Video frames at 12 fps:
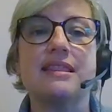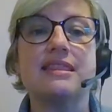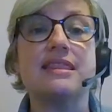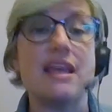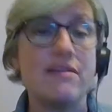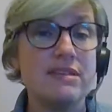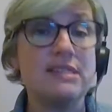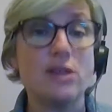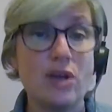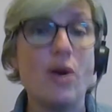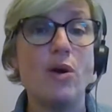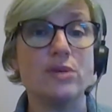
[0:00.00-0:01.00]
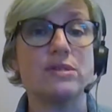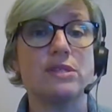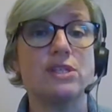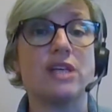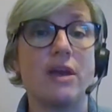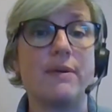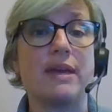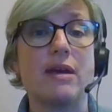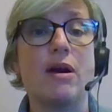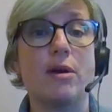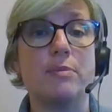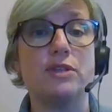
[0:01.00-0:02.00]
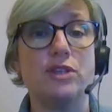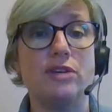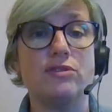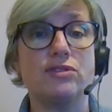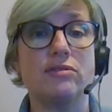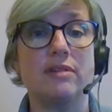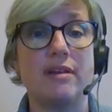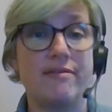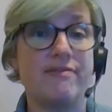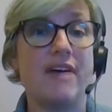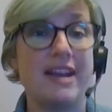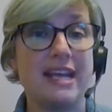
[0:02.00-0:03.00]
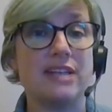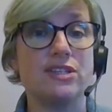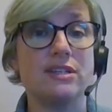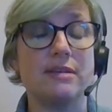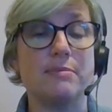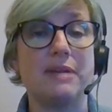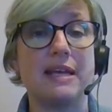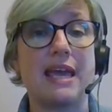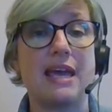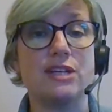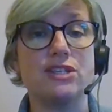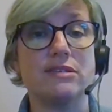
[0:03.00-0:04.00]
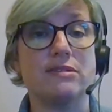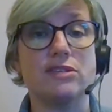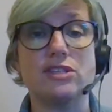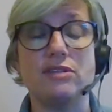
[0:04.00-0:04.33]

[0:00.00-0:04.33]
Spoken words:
There is a cost to going carbon neutral of financial implications.